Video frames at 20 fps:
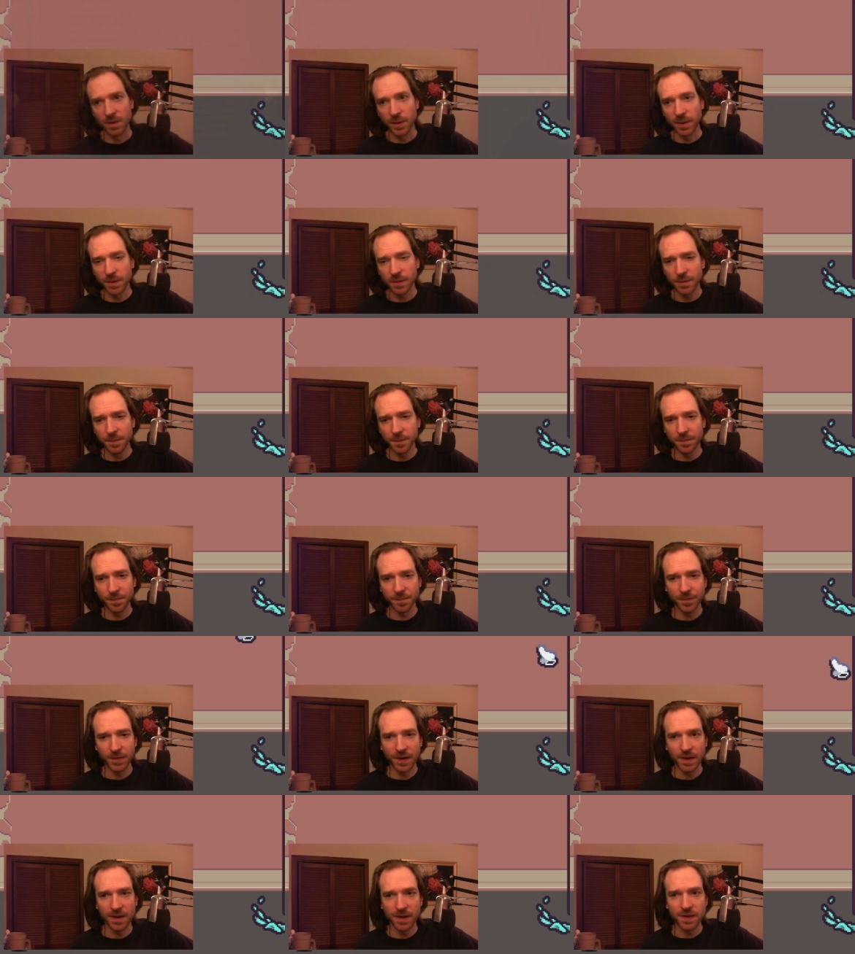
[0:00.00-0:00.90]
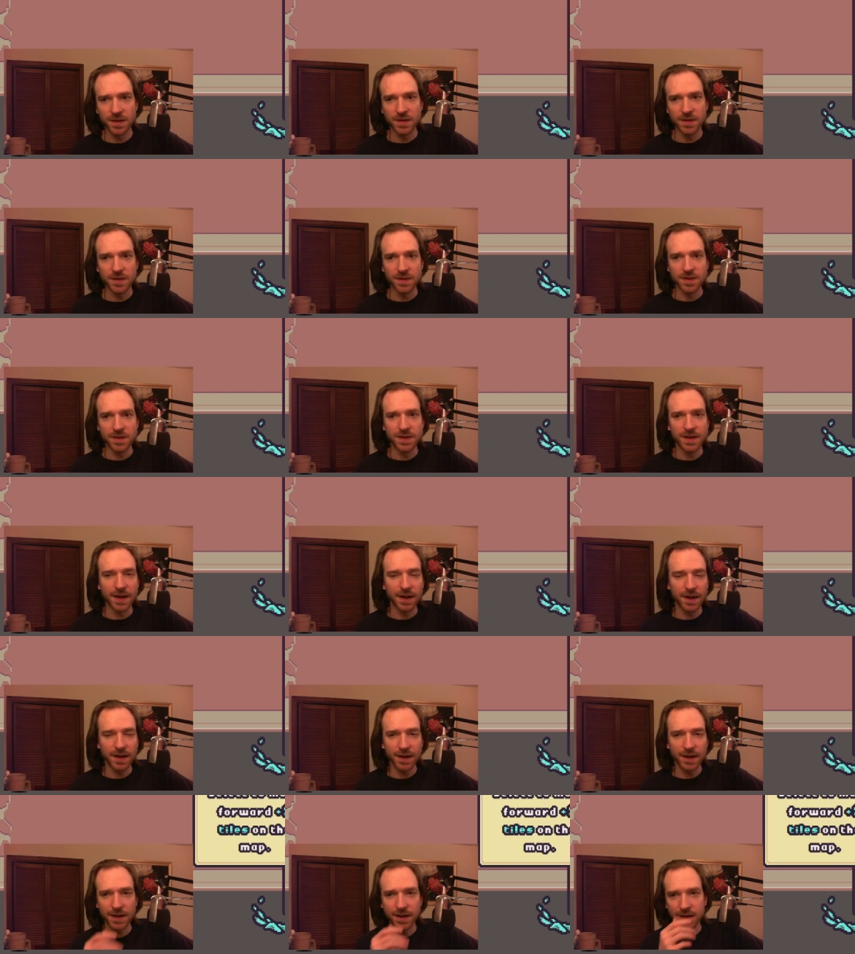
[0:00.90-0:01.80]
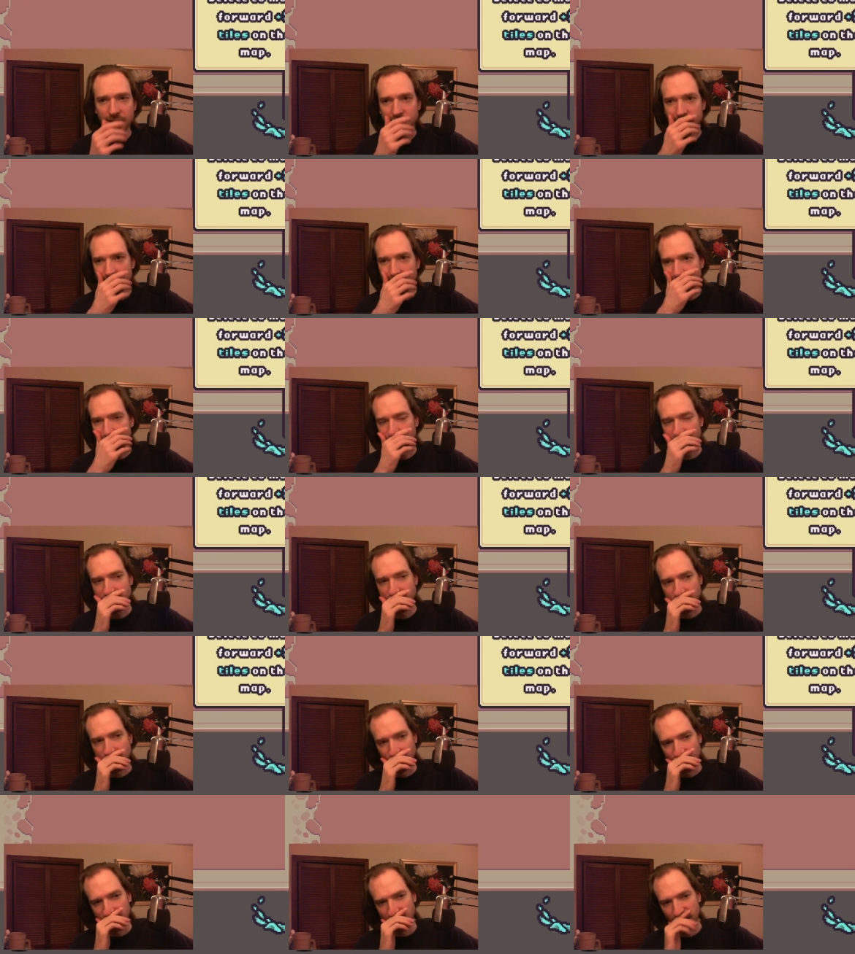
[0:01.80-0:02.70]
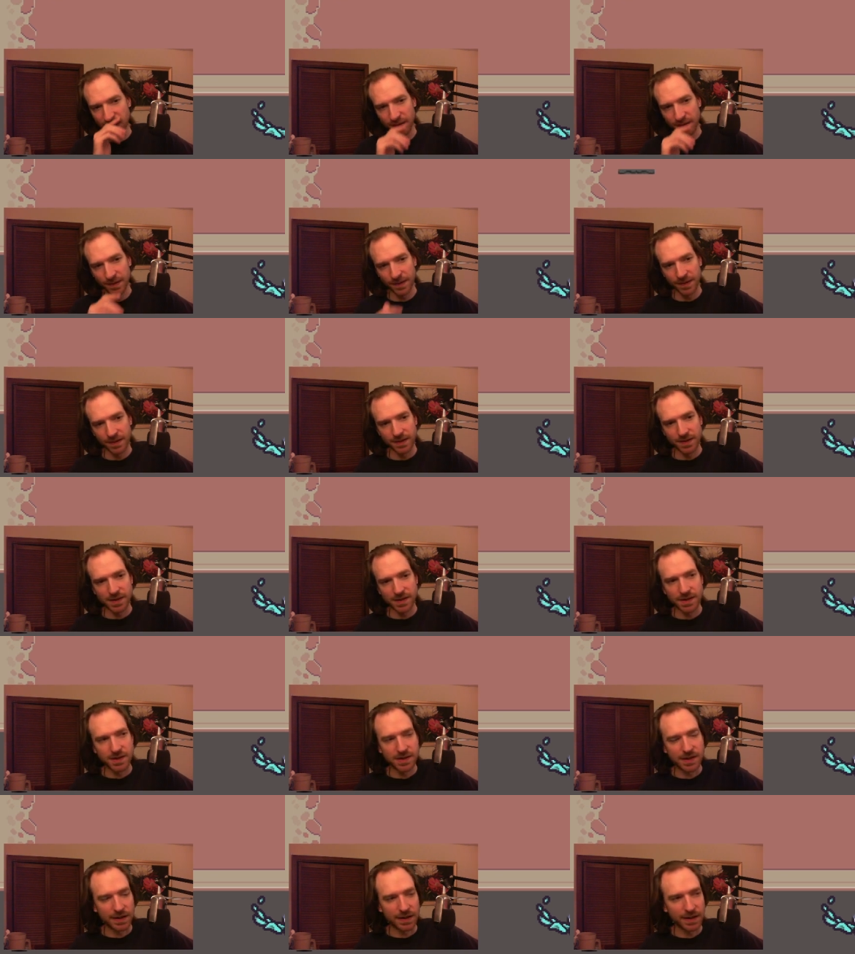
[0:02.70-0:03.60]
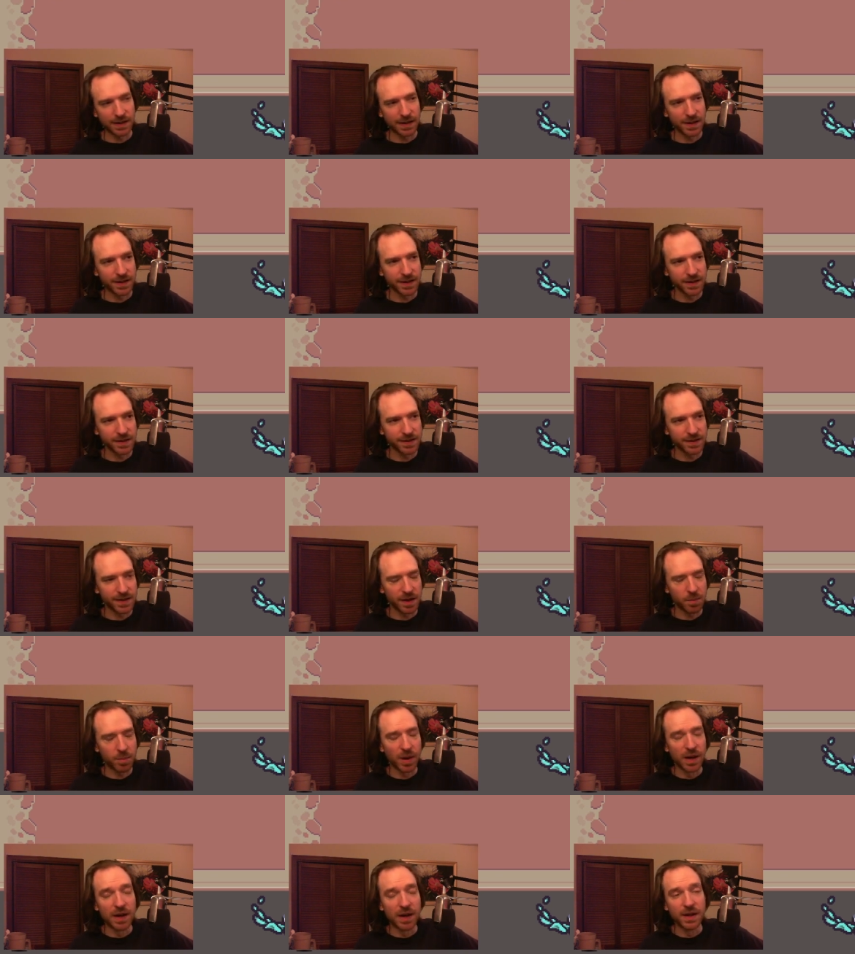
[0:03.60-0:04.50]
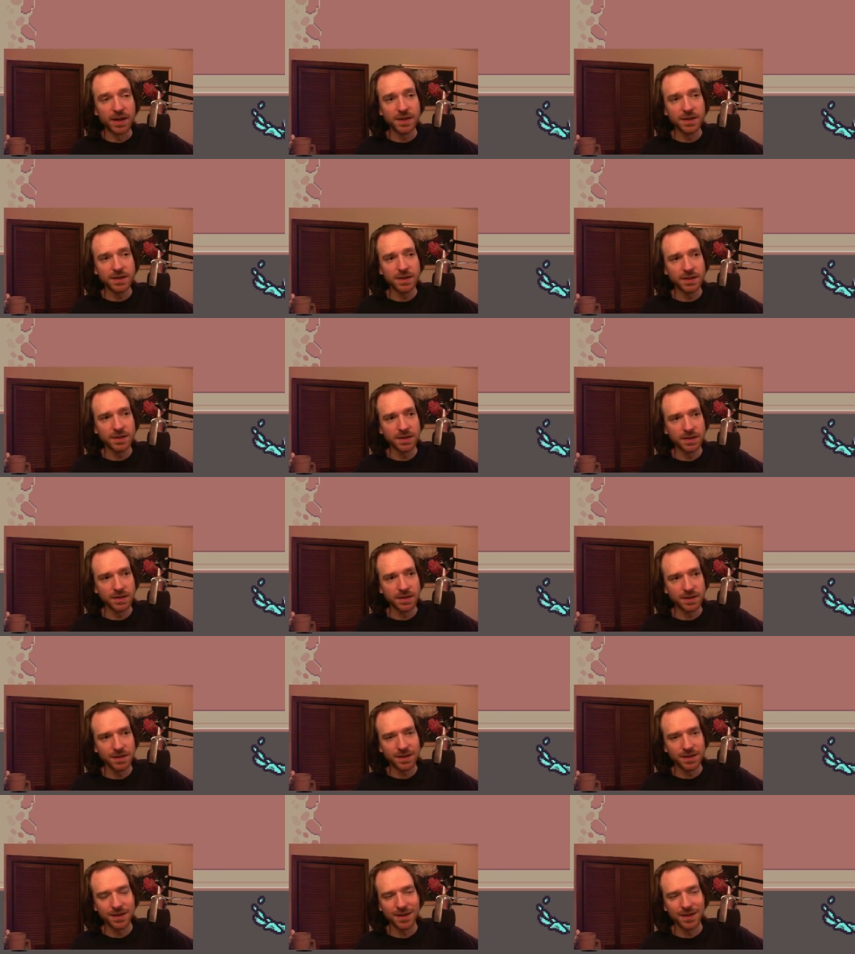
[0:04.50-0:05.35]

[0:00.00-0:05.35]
go. This is Die in the Dungeon. And die is a pun. Oh,